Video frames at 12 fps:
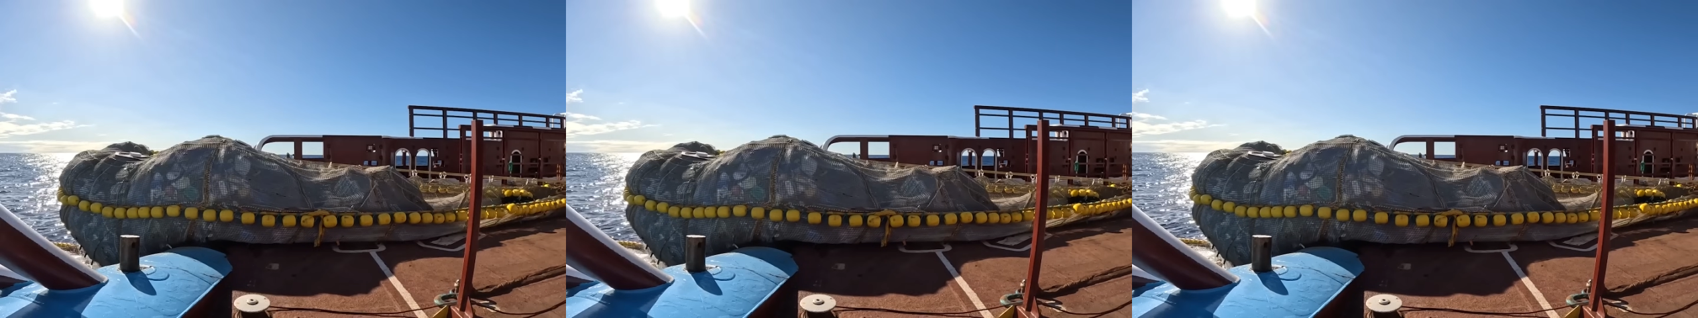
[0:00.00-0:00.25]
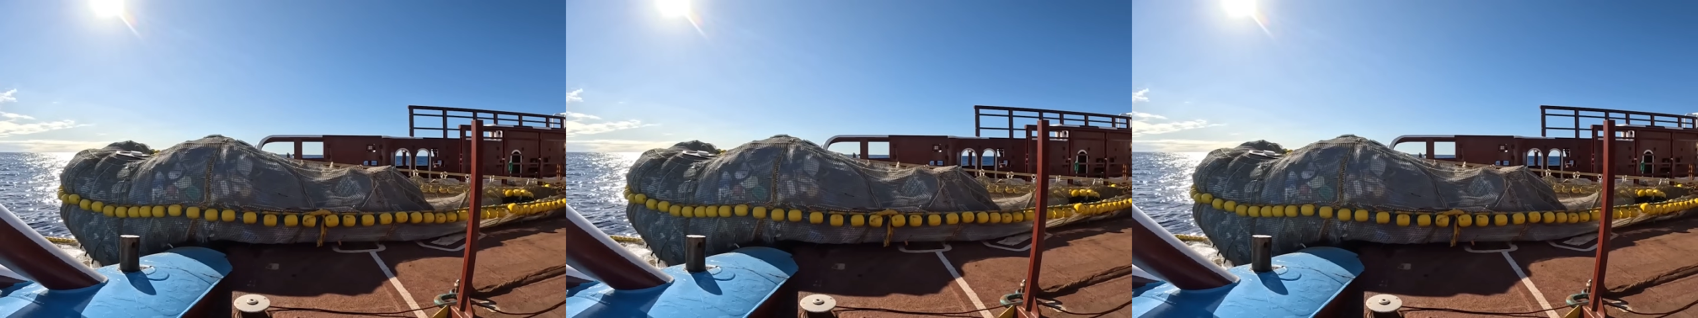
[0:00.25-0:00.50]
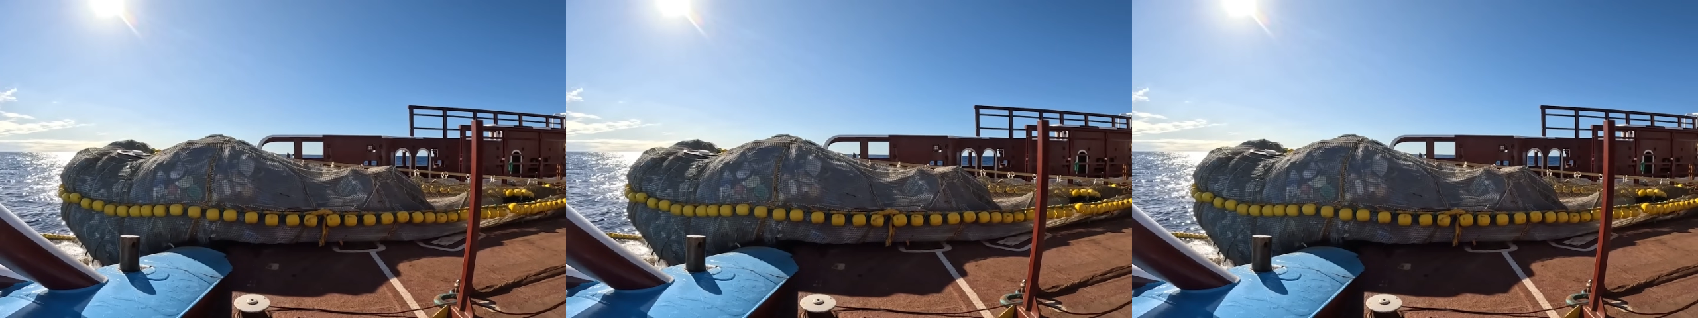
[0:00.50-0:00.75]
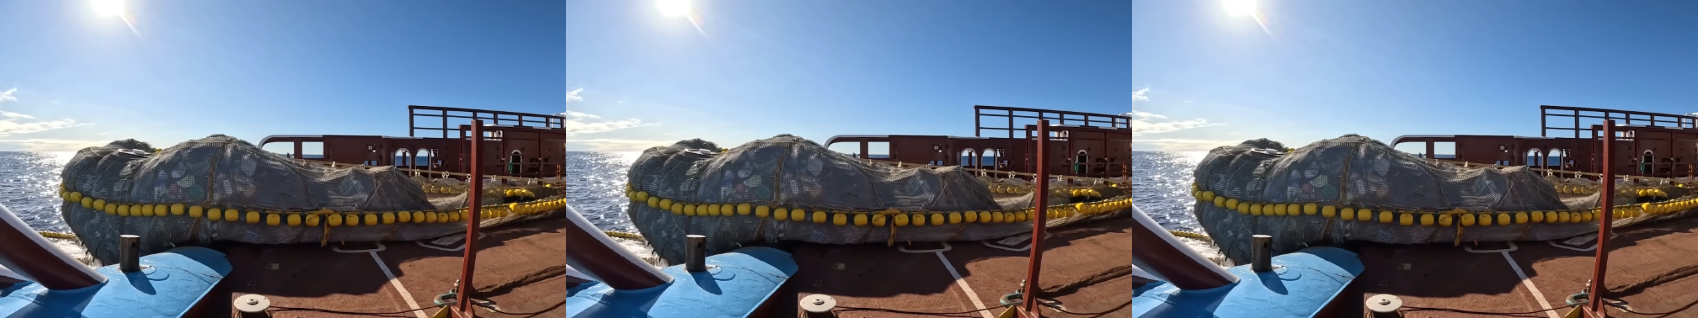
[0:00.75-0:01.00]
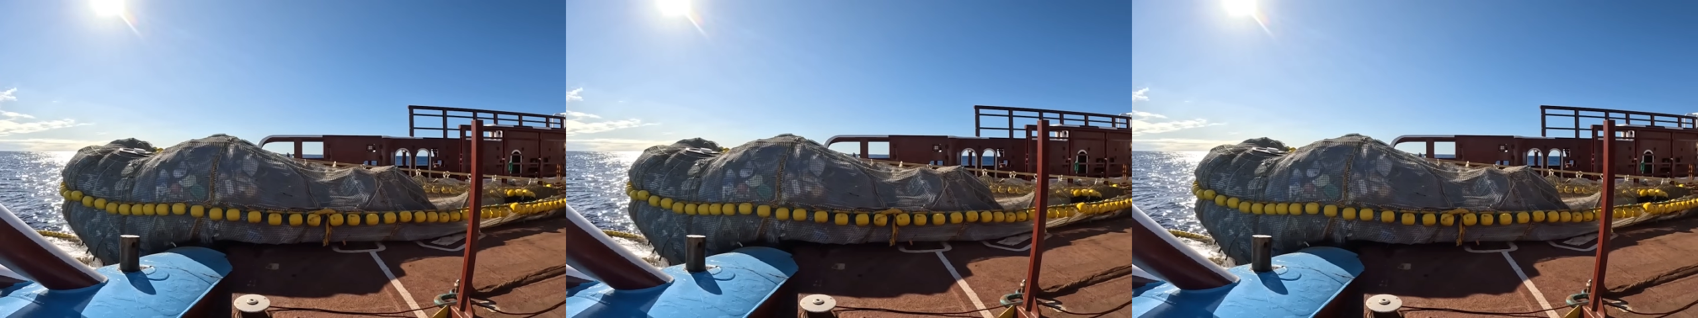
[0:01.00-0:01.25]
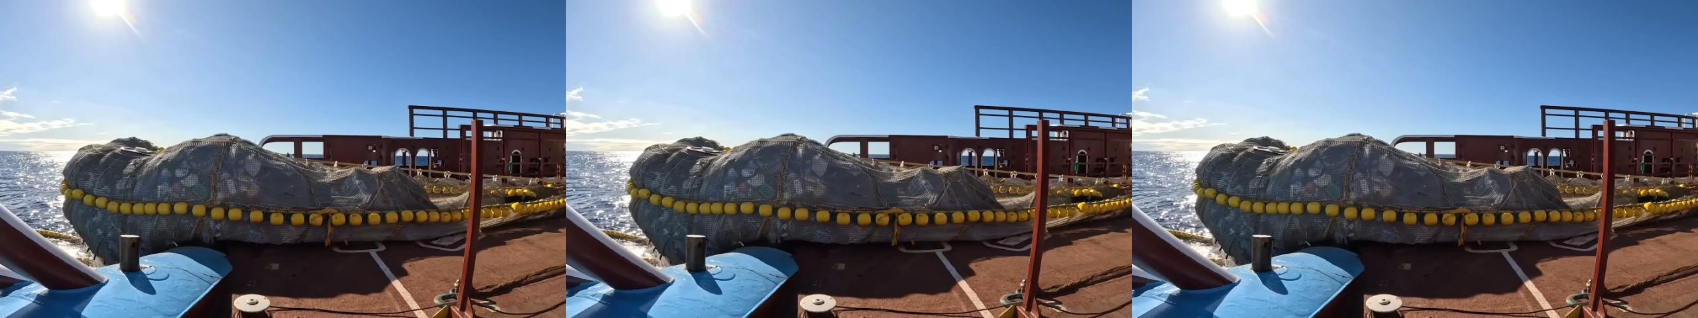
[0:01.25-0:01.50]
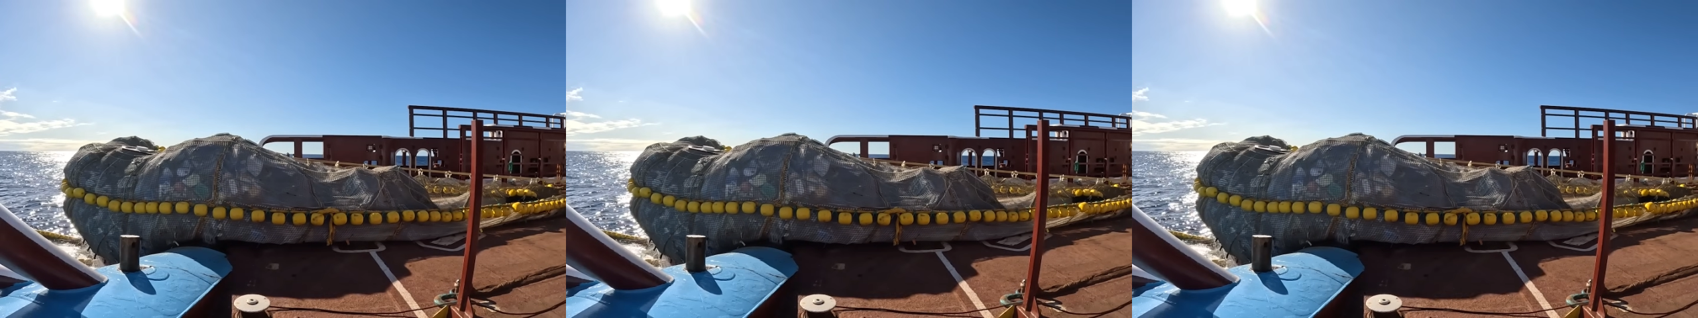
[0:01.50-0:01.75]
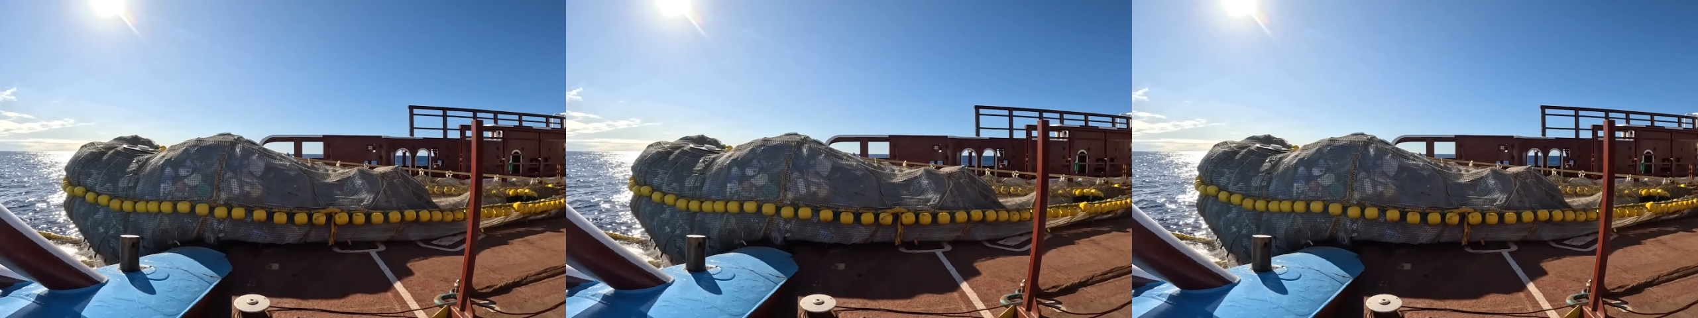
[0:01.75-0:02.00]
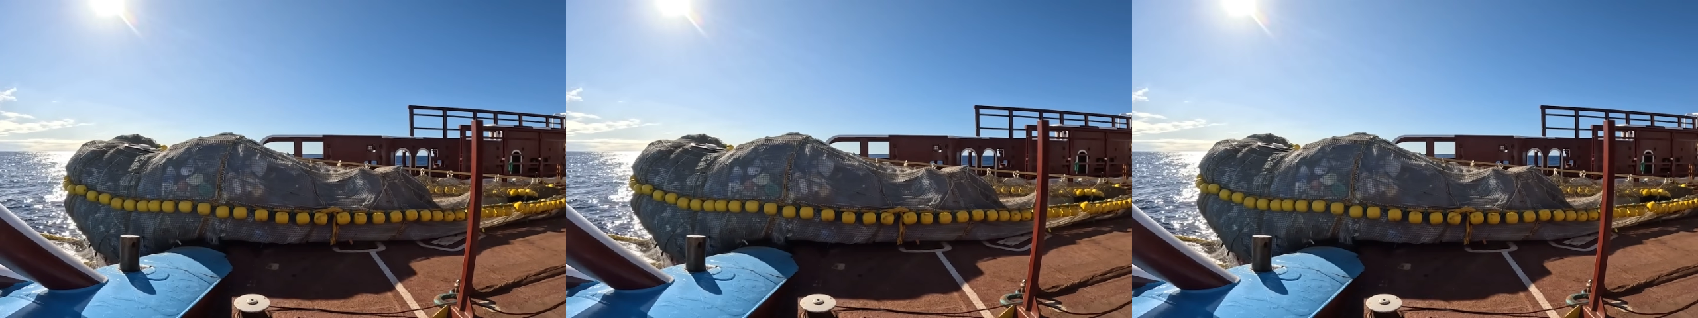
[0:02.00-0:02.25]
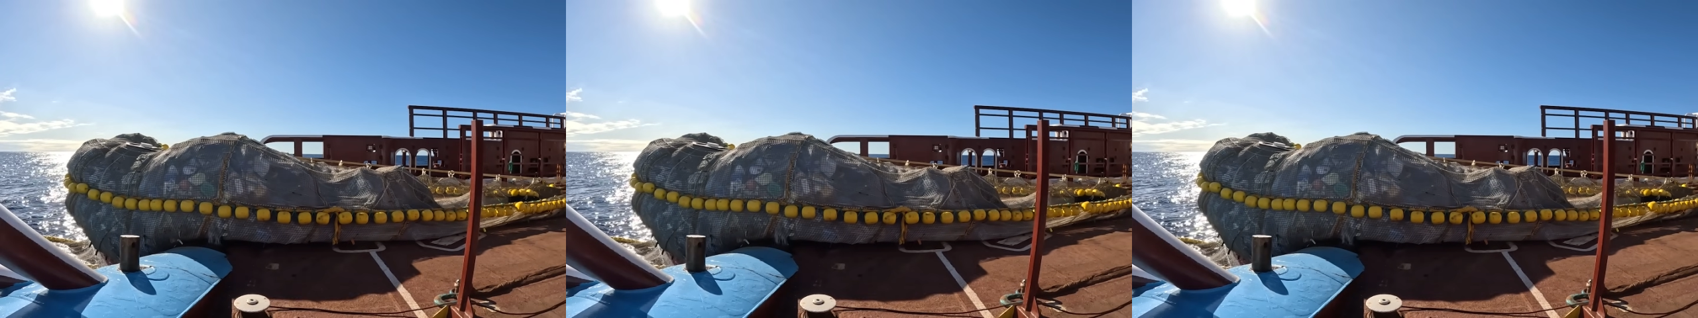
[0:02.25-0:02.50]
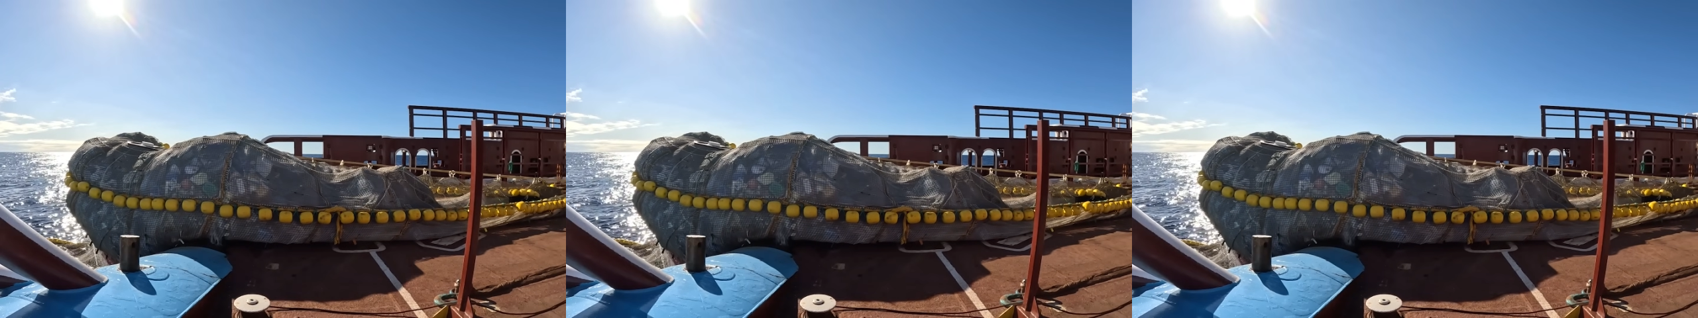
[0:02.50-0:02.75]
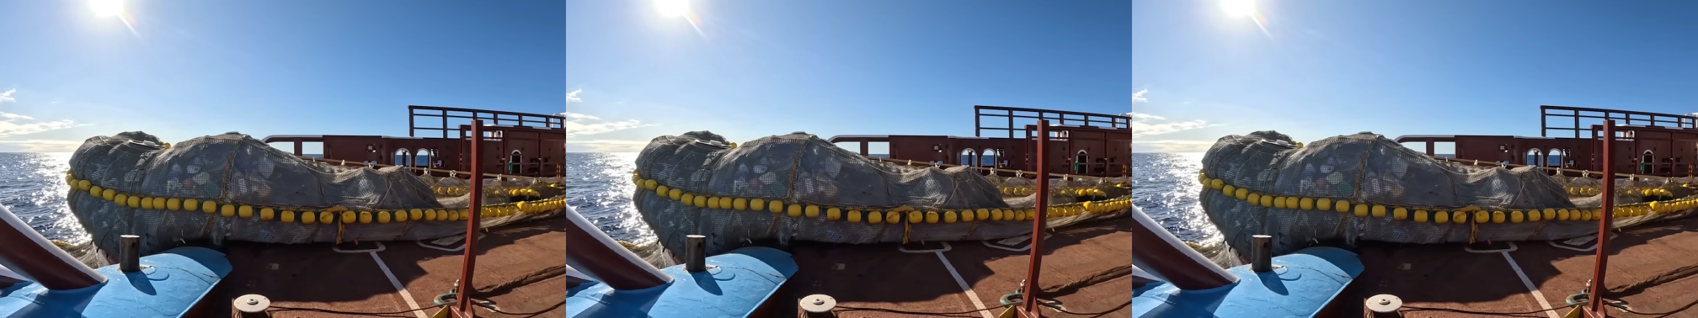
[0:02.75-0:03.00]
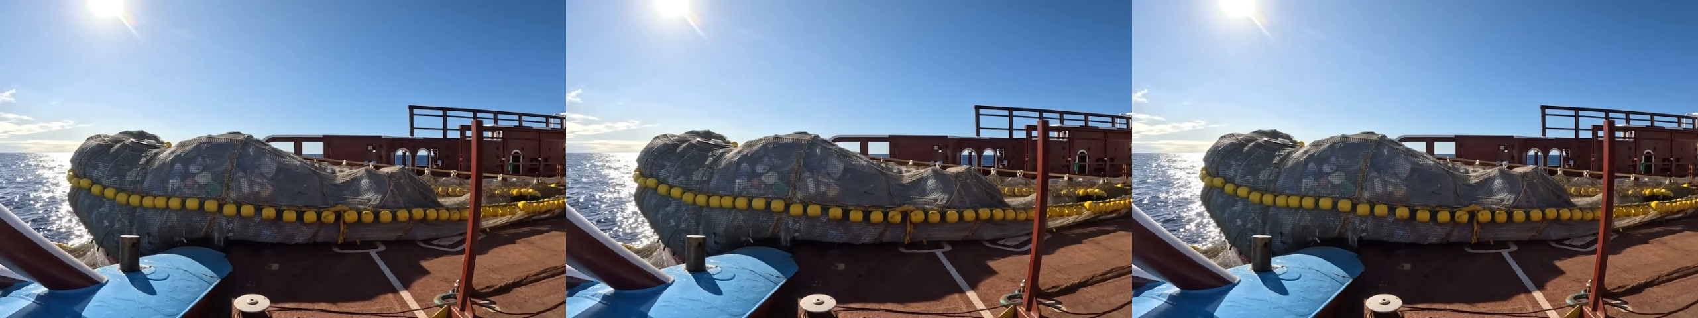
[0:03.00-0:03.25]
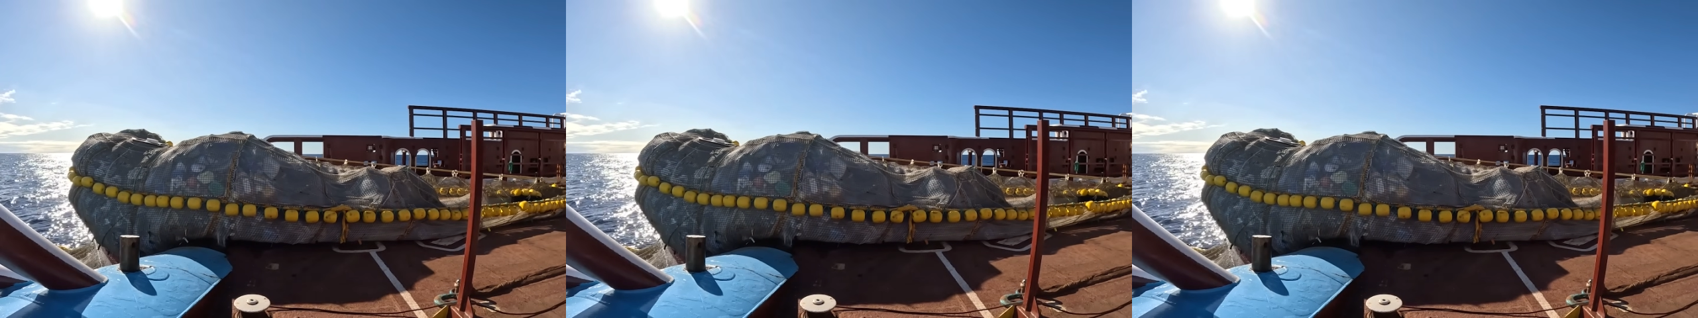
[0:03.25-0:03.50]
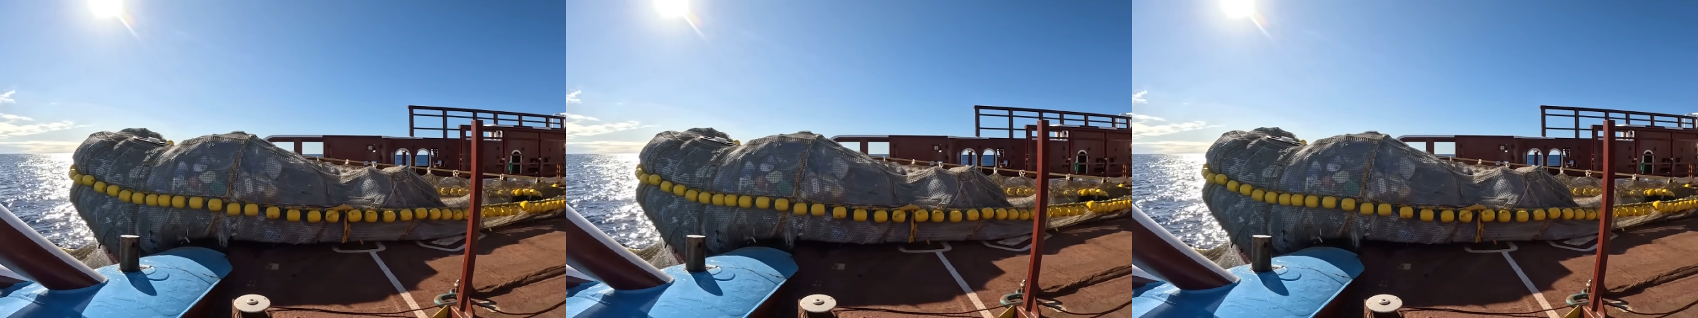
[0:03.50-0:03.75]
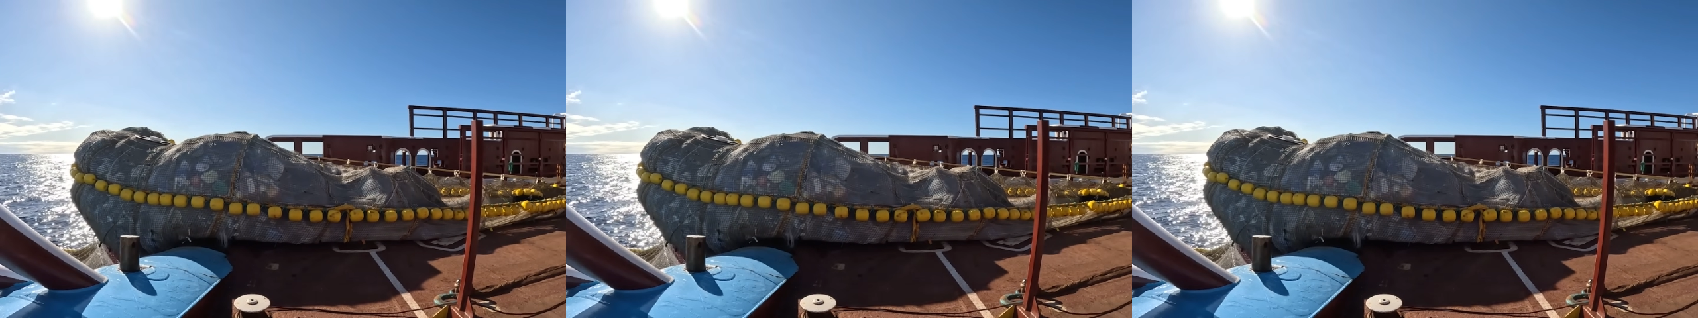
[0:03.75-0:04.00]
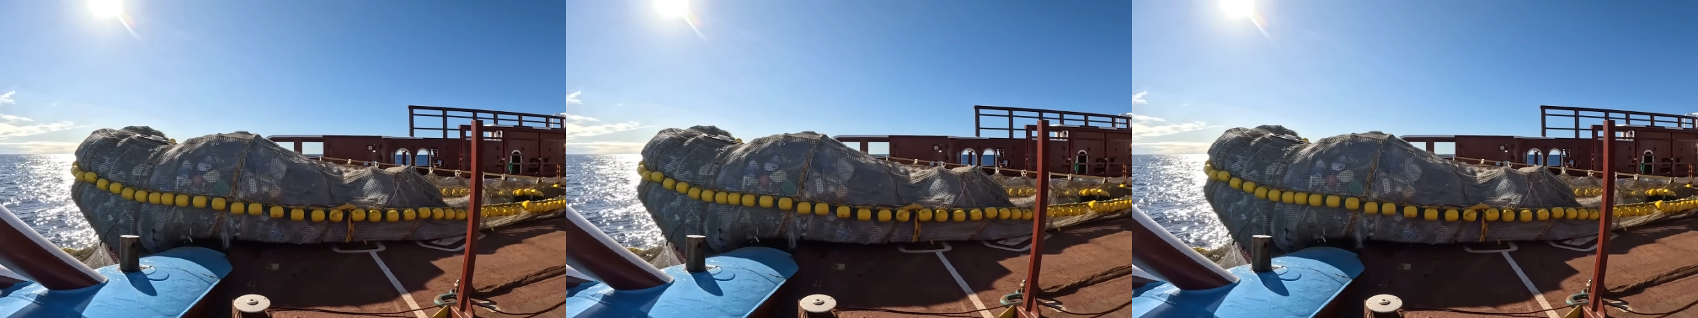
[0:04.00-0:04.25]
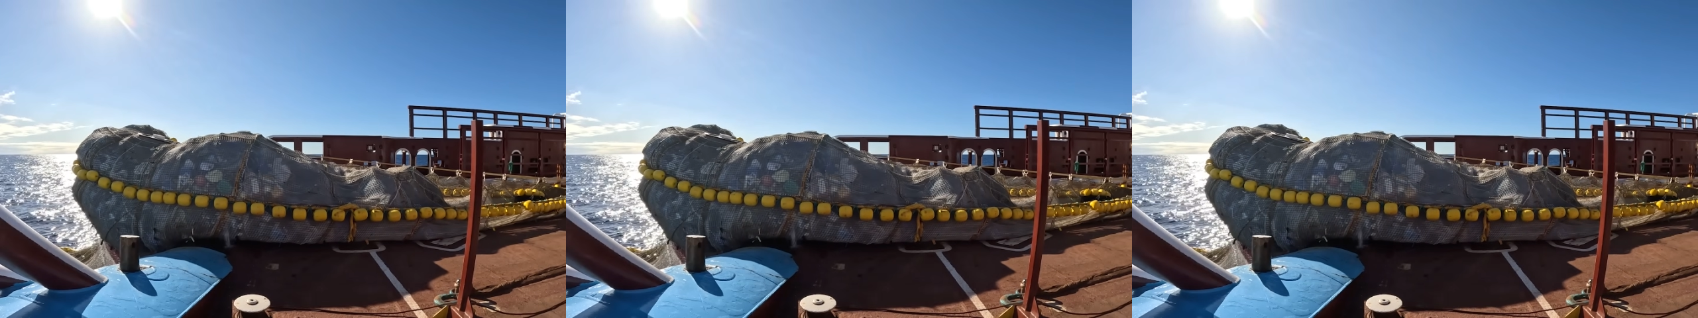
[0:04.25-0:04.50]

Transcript: No face is visible, so there are no lips to read.